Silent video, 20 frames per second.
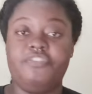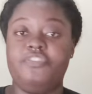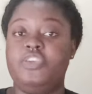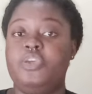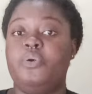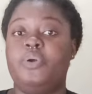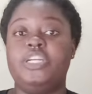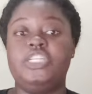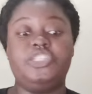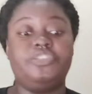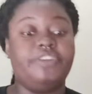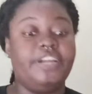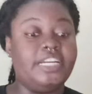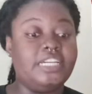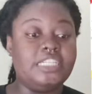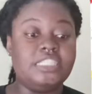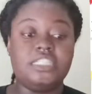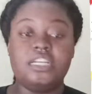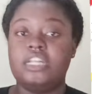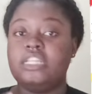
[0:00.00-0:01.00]
your trend
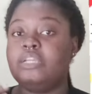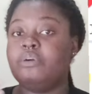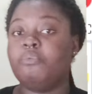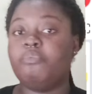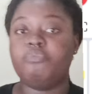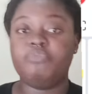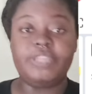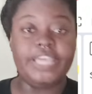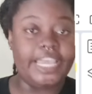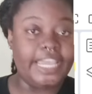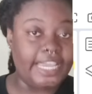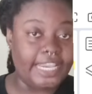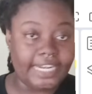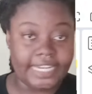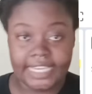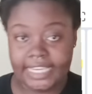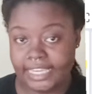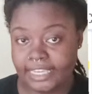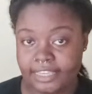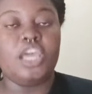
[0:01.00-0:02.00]
is on the
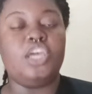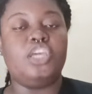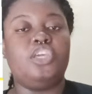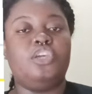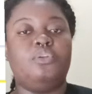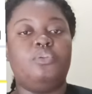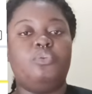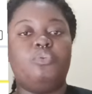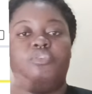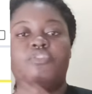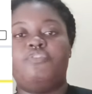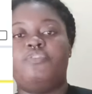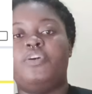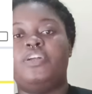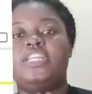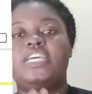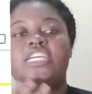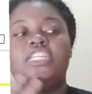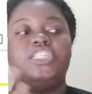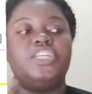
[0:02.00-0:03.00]
daily, you look for
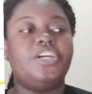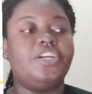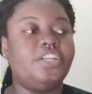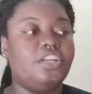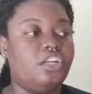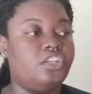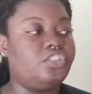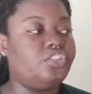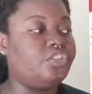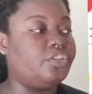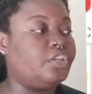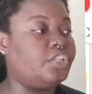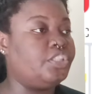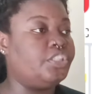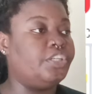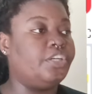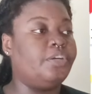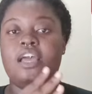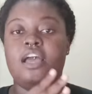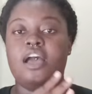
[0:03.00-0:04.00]
the internal
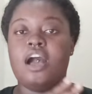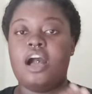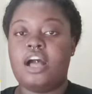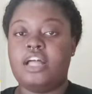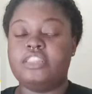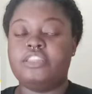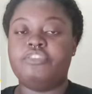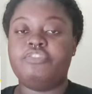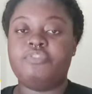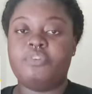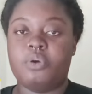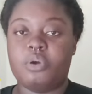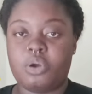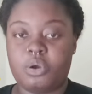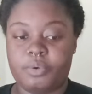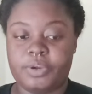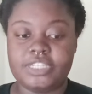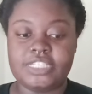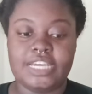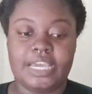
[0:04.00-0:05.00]
structure on the
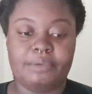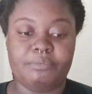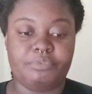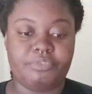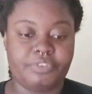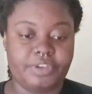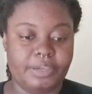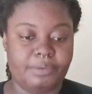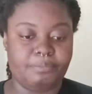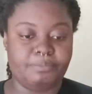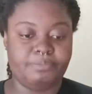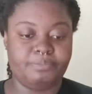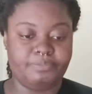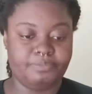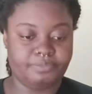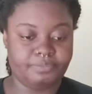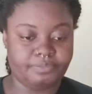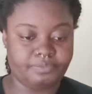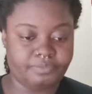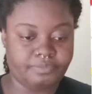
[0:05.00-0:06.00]
4-hour time frame.
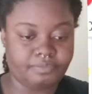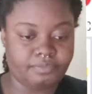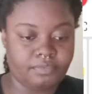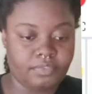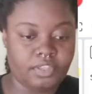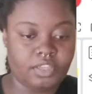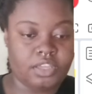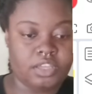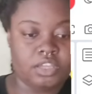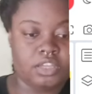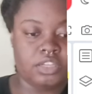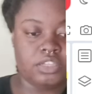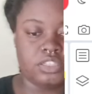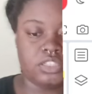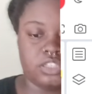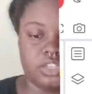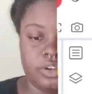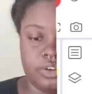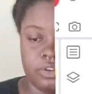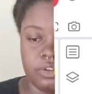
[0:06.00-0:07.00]

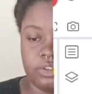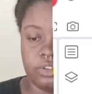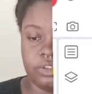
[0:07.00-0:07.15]
So